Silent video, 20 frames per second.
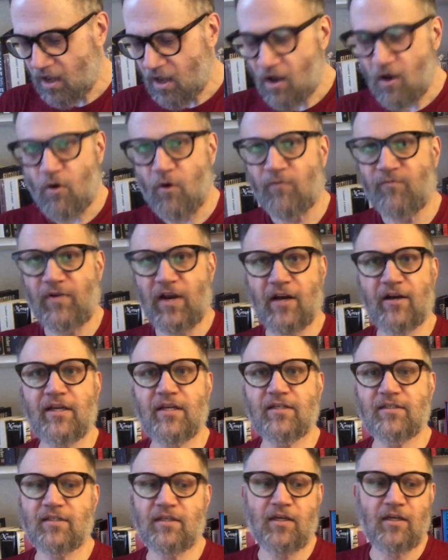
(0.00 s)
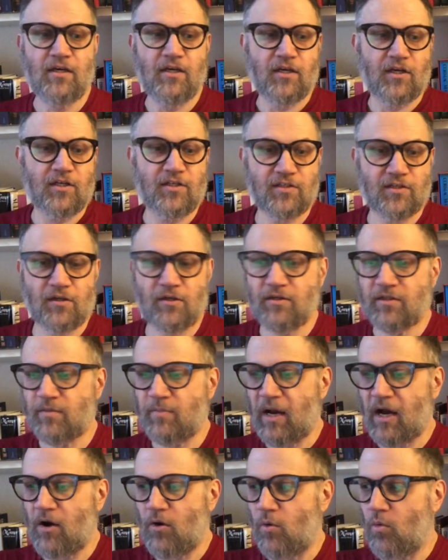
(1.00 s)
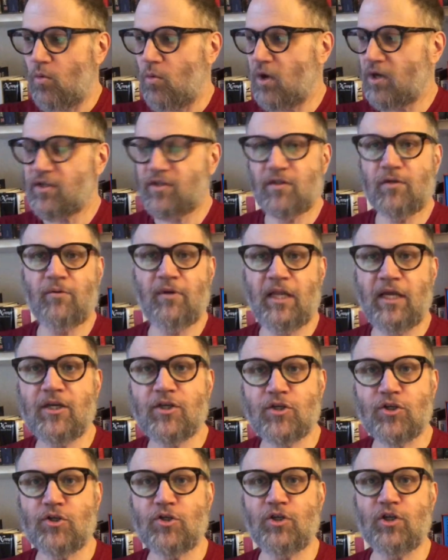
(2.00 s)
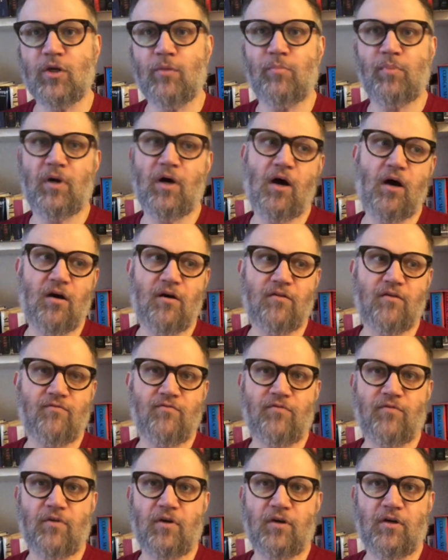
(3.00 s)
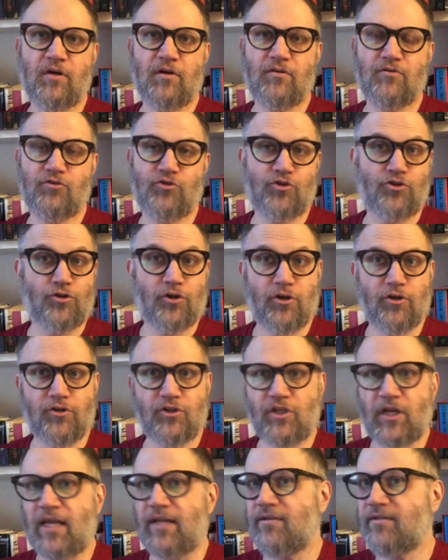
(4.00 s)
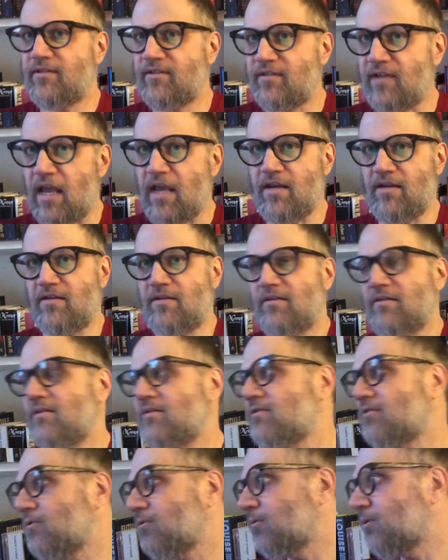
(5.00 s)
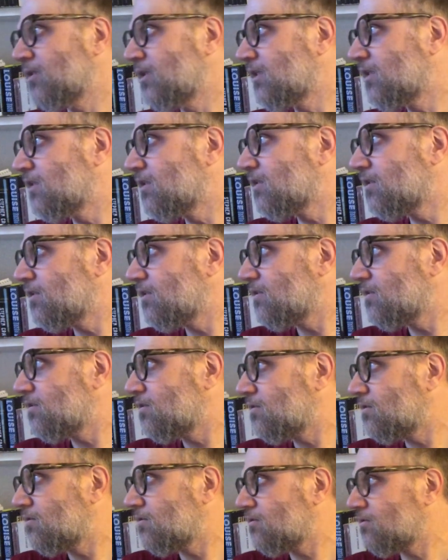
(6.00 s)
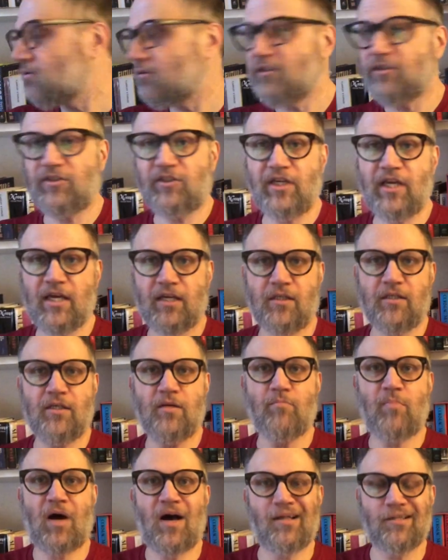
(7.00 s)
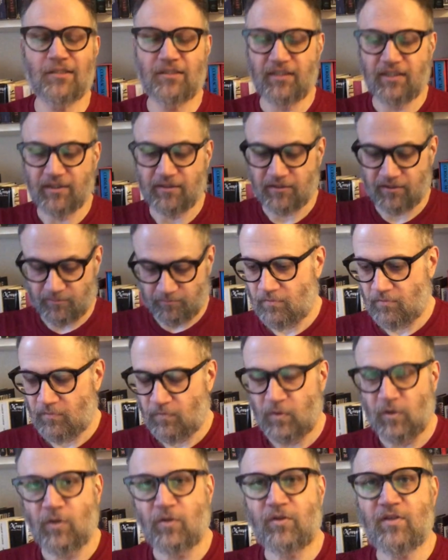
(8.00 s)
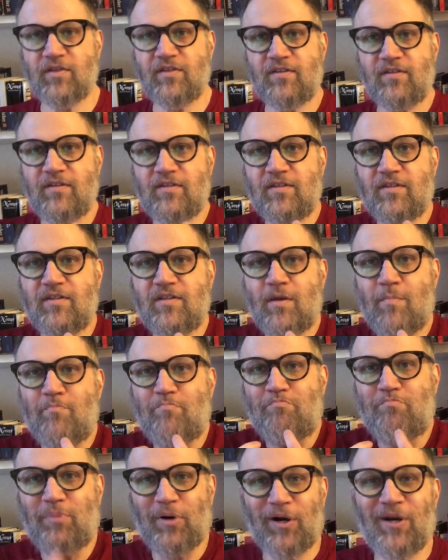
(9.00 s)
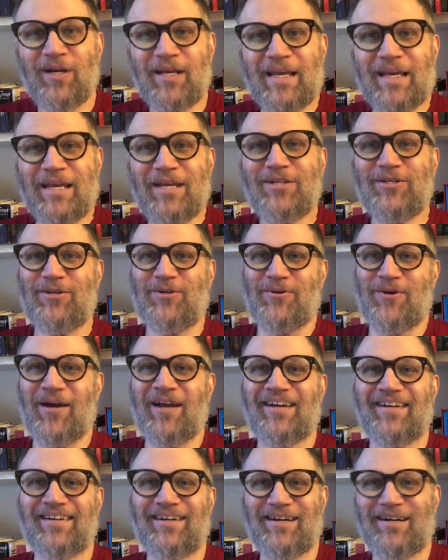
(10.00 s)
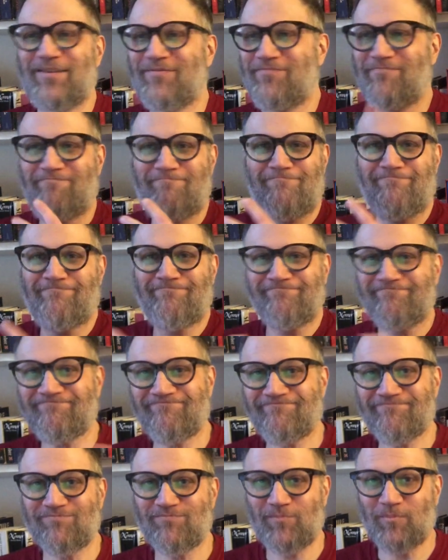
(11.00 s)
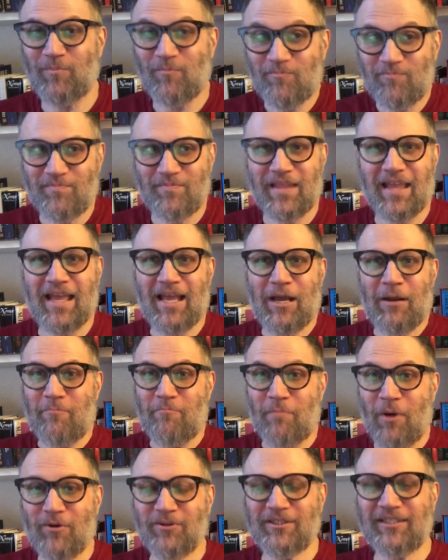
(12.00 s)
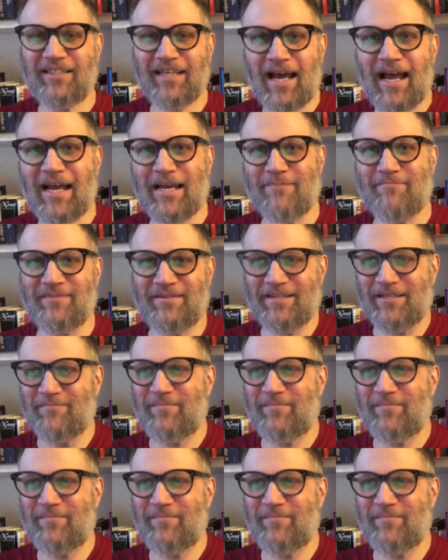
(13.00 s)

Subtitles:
Or various concerns about what is the relationship of church and state, Christianity and politics. This is a burning issue of most times in the